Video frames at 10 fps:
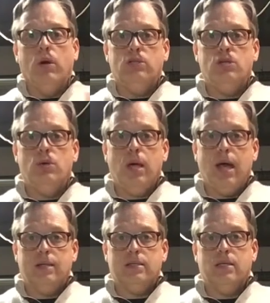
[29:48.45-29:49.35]
Once you
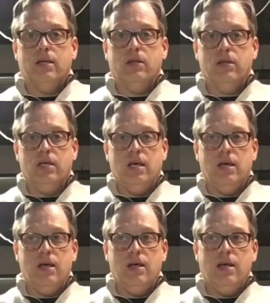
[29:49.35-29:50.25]
get
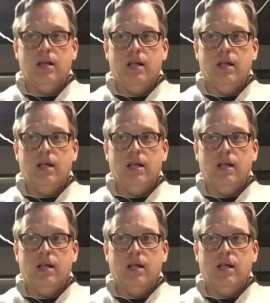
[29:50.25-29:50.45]
the